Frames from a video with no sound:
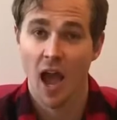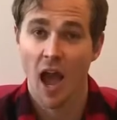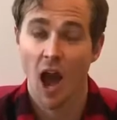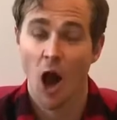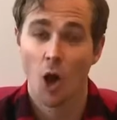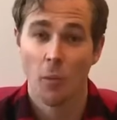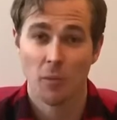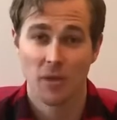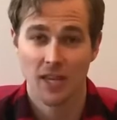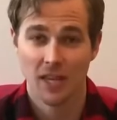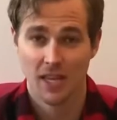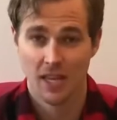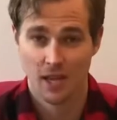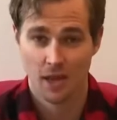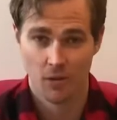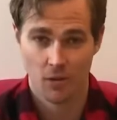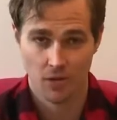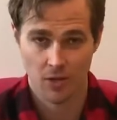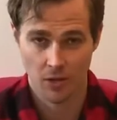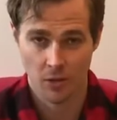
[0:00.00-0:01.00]
Help me to
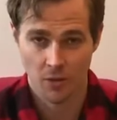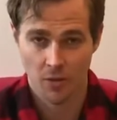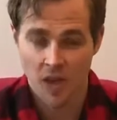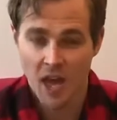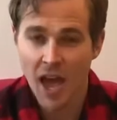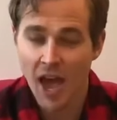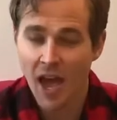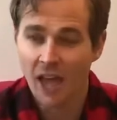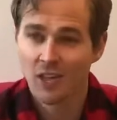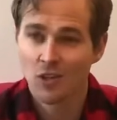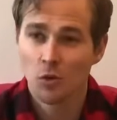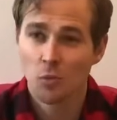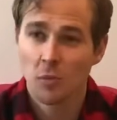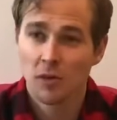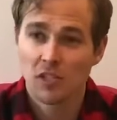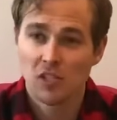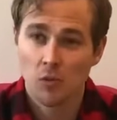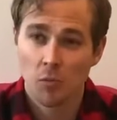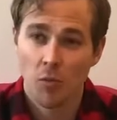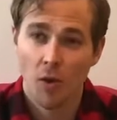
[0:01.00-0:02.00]
hear you. And you'd be
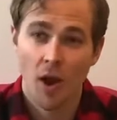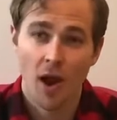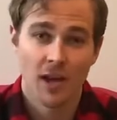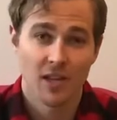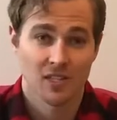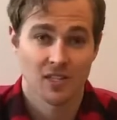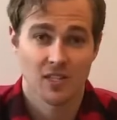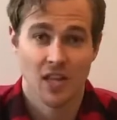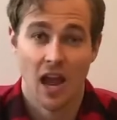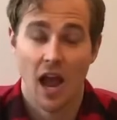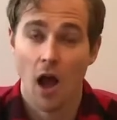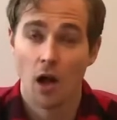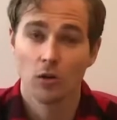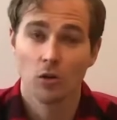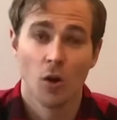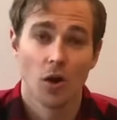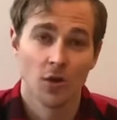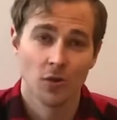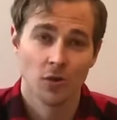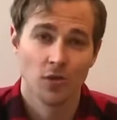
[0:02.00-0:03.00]
surprised how
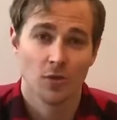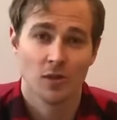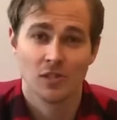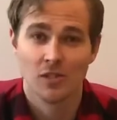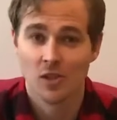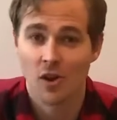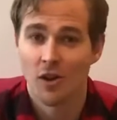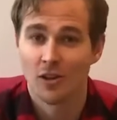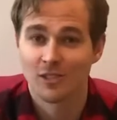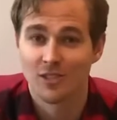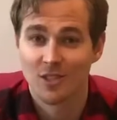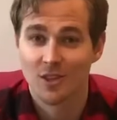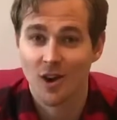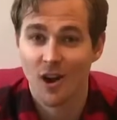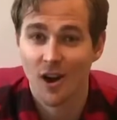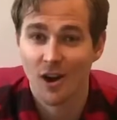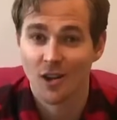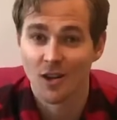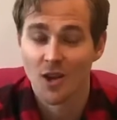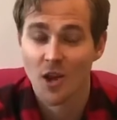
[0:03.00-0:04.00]
long you can talk to
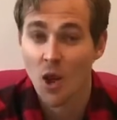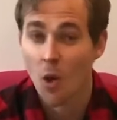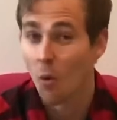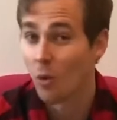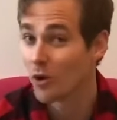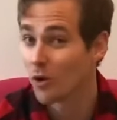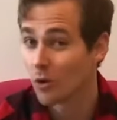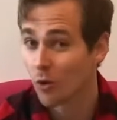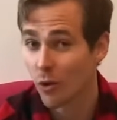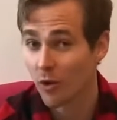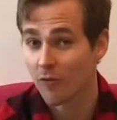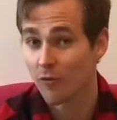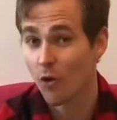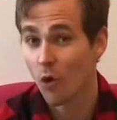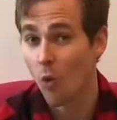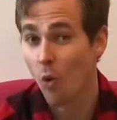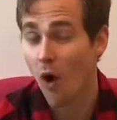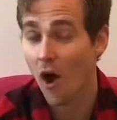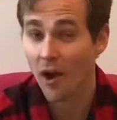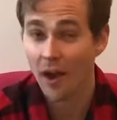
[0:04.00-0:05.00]
God when you're going for a
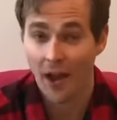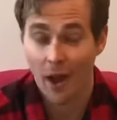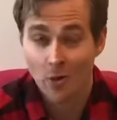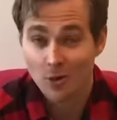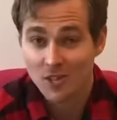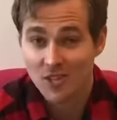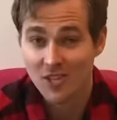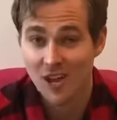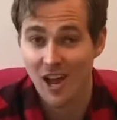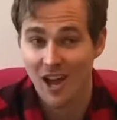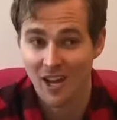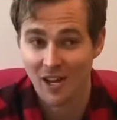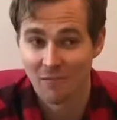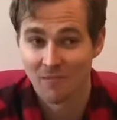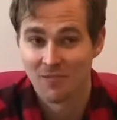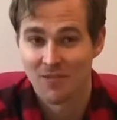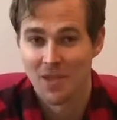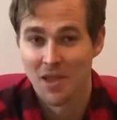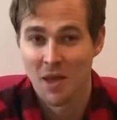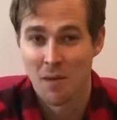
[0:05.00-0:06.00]
walk outside.
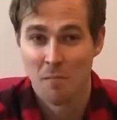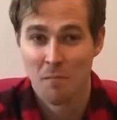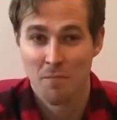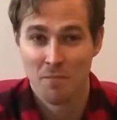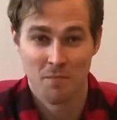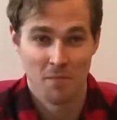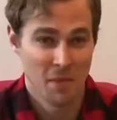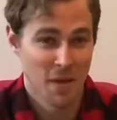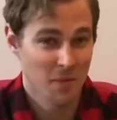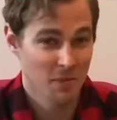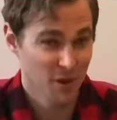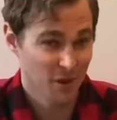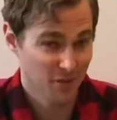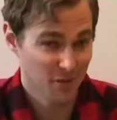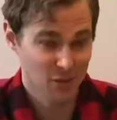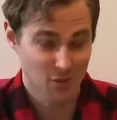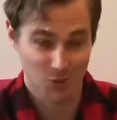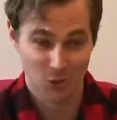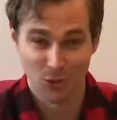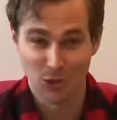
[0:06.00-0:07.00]
Maybe if
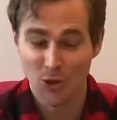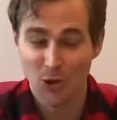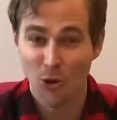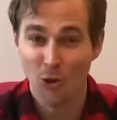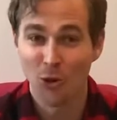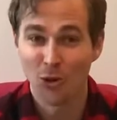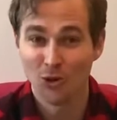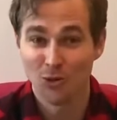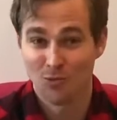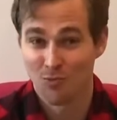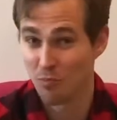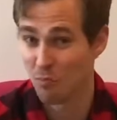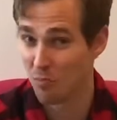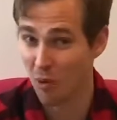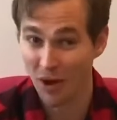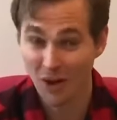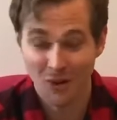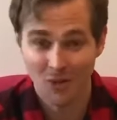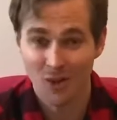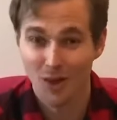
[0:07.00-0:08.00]
it's really cold,
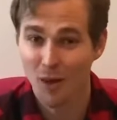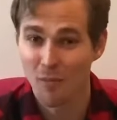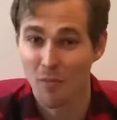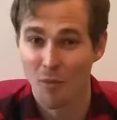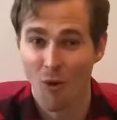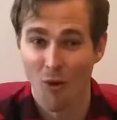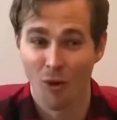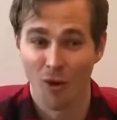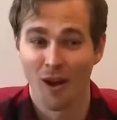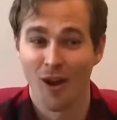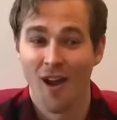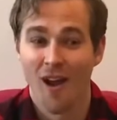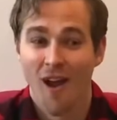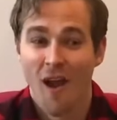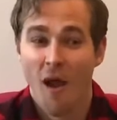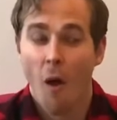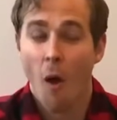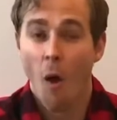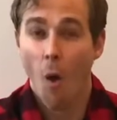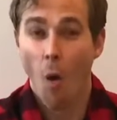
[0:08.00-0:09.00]
bundle up more.
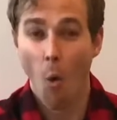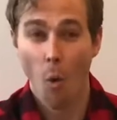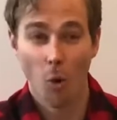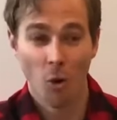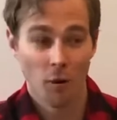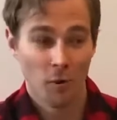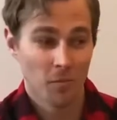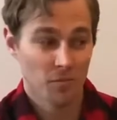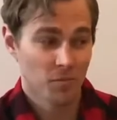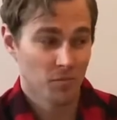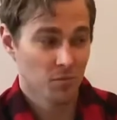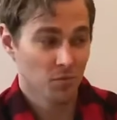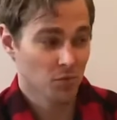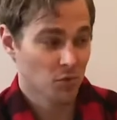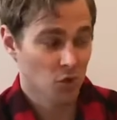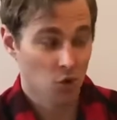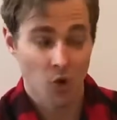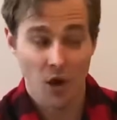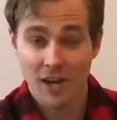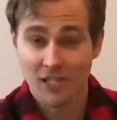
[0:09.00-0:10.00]
Or
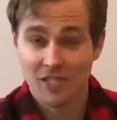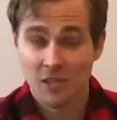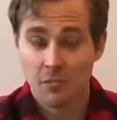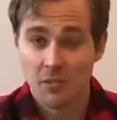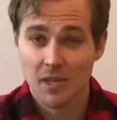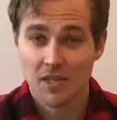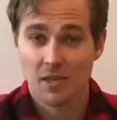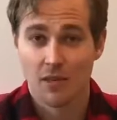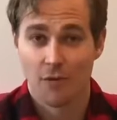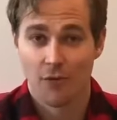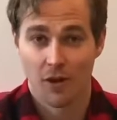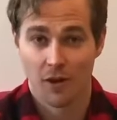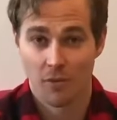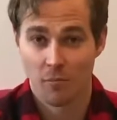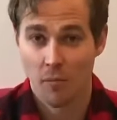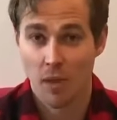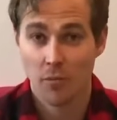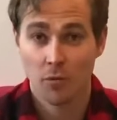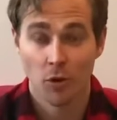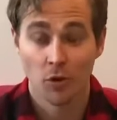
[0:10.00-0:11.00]
try something different.
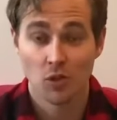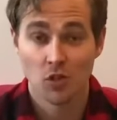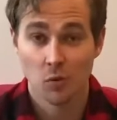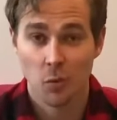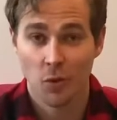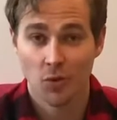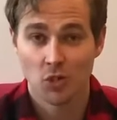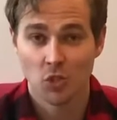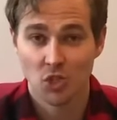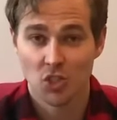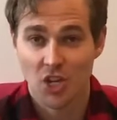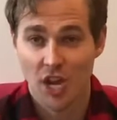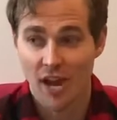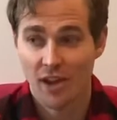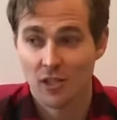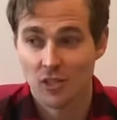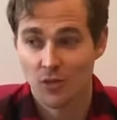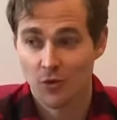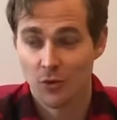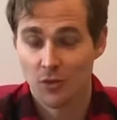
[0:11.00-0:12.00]
Maybe your spiritual
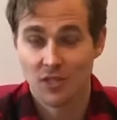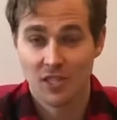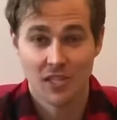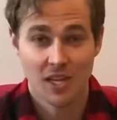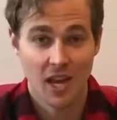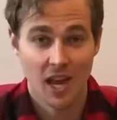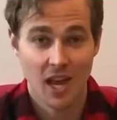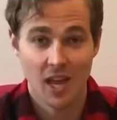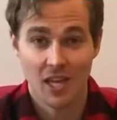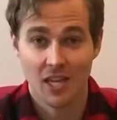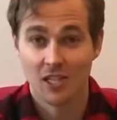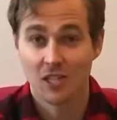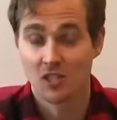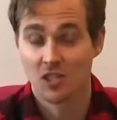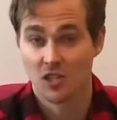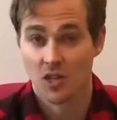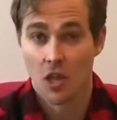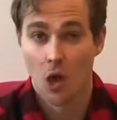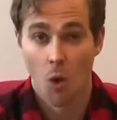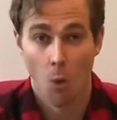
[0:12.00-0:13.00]
challenge for today
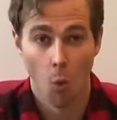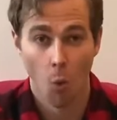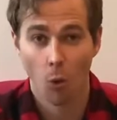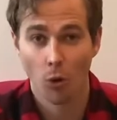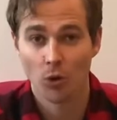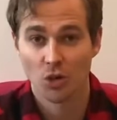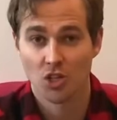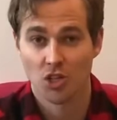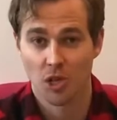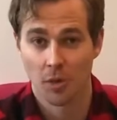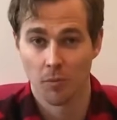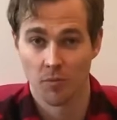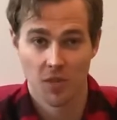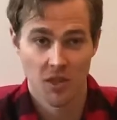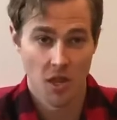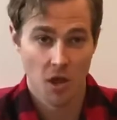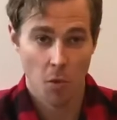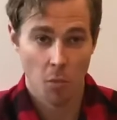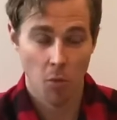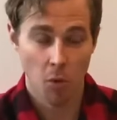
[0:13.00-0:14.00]
is worship.
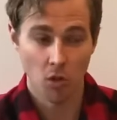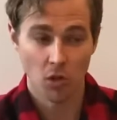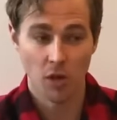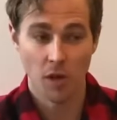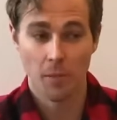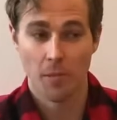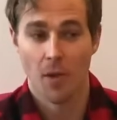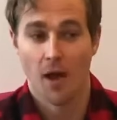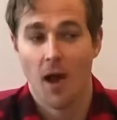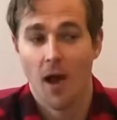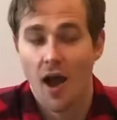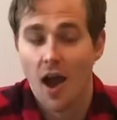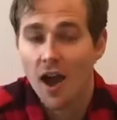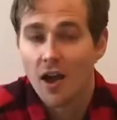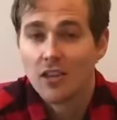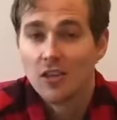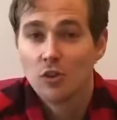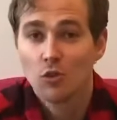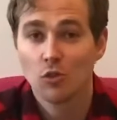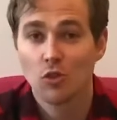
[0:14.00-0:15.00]
Pull up a
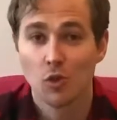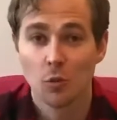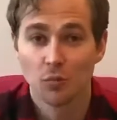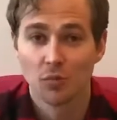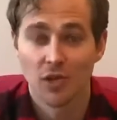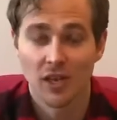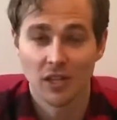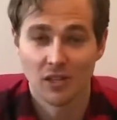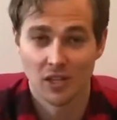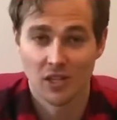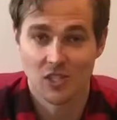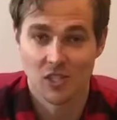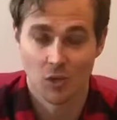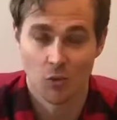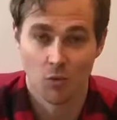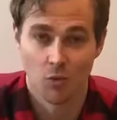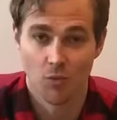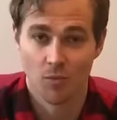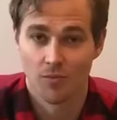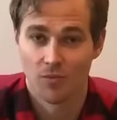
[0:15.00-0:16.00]
YouTube playlist
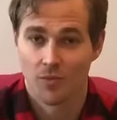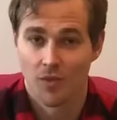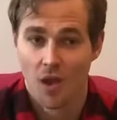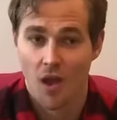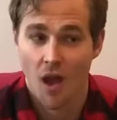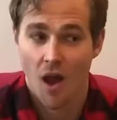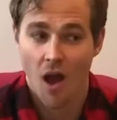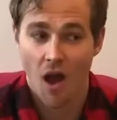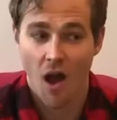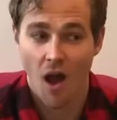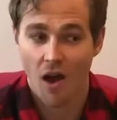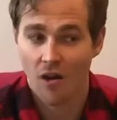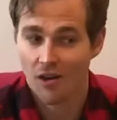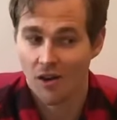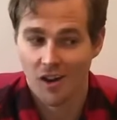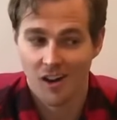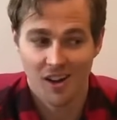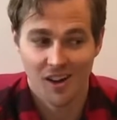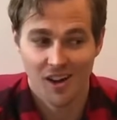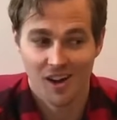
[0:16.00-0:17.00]

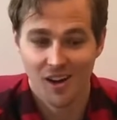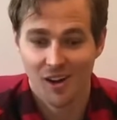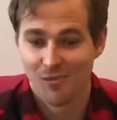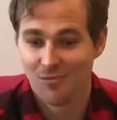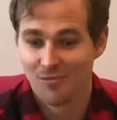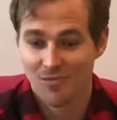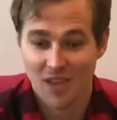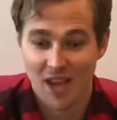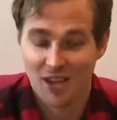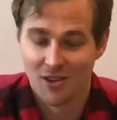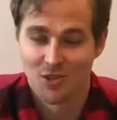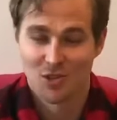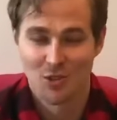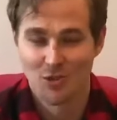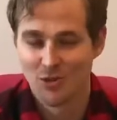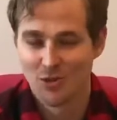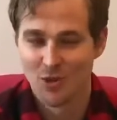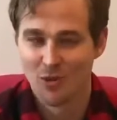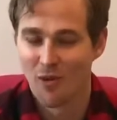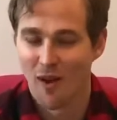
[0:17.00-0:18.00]
on,
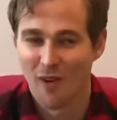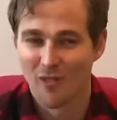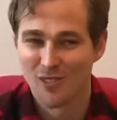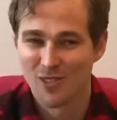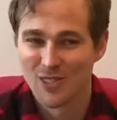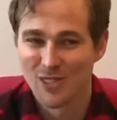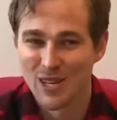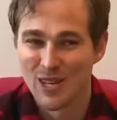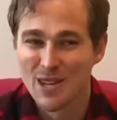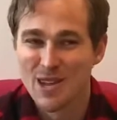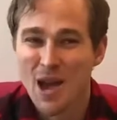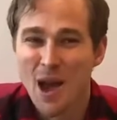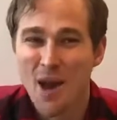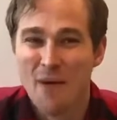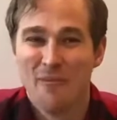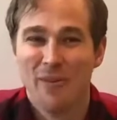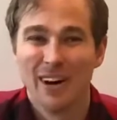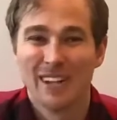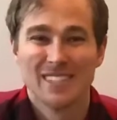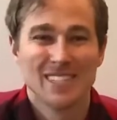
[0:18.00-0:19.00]
YouTube, obviously,
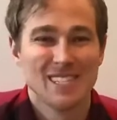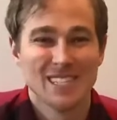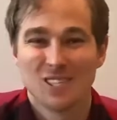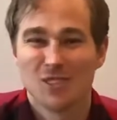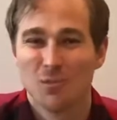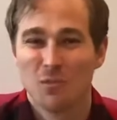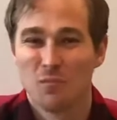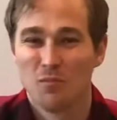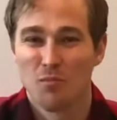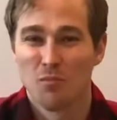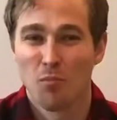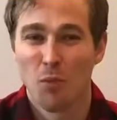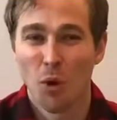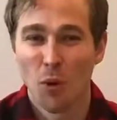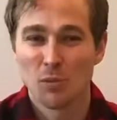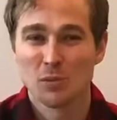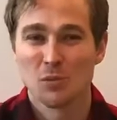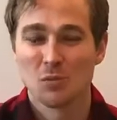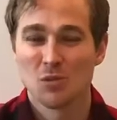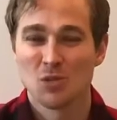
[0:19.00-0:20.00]
but just pull
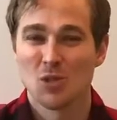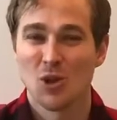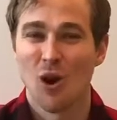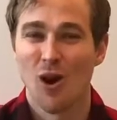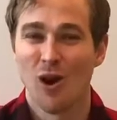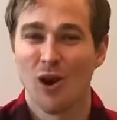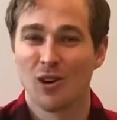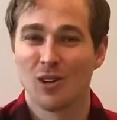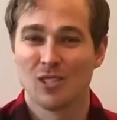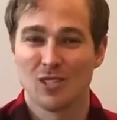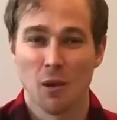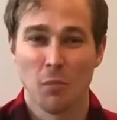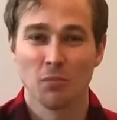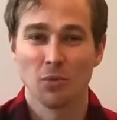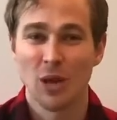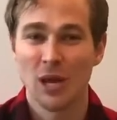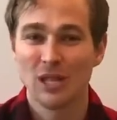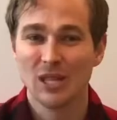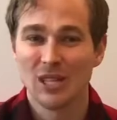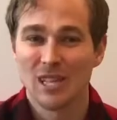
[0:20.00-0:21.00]
up some songs, a
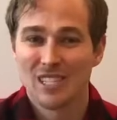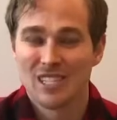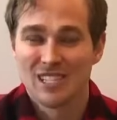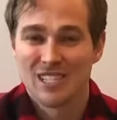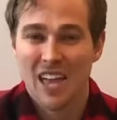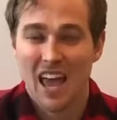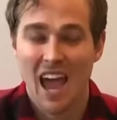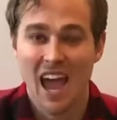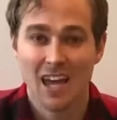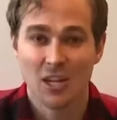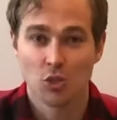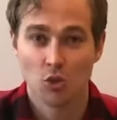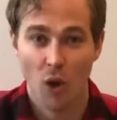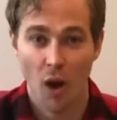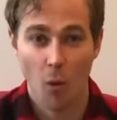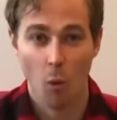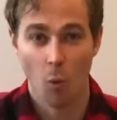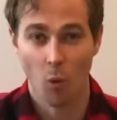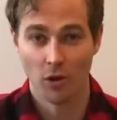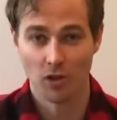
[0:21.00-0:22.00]
playlist, and try
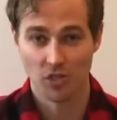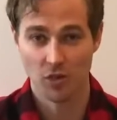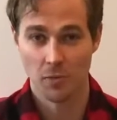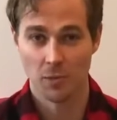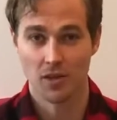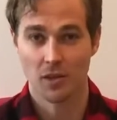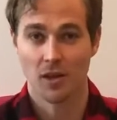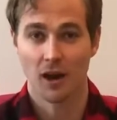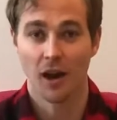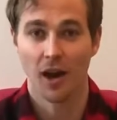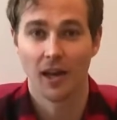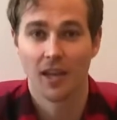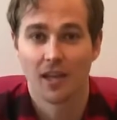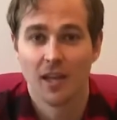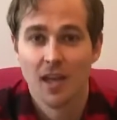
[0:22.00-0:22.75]
worshiping God.